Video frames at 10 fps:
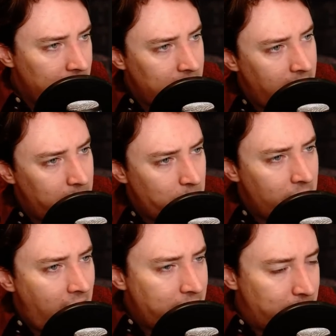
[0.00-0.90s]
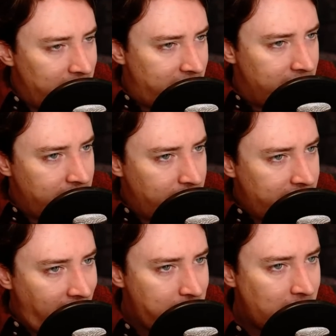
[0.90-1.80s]
There was one other incident of the
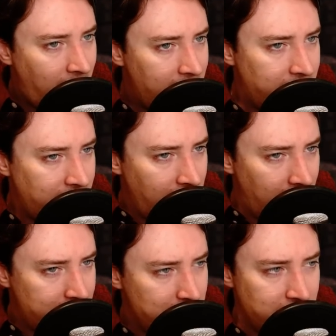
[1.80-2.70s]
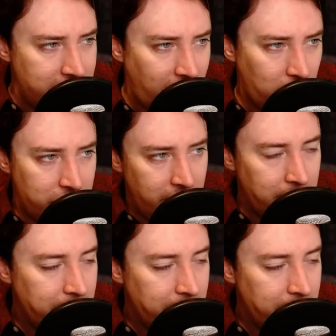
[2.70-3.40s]
same kind as the last which I told you.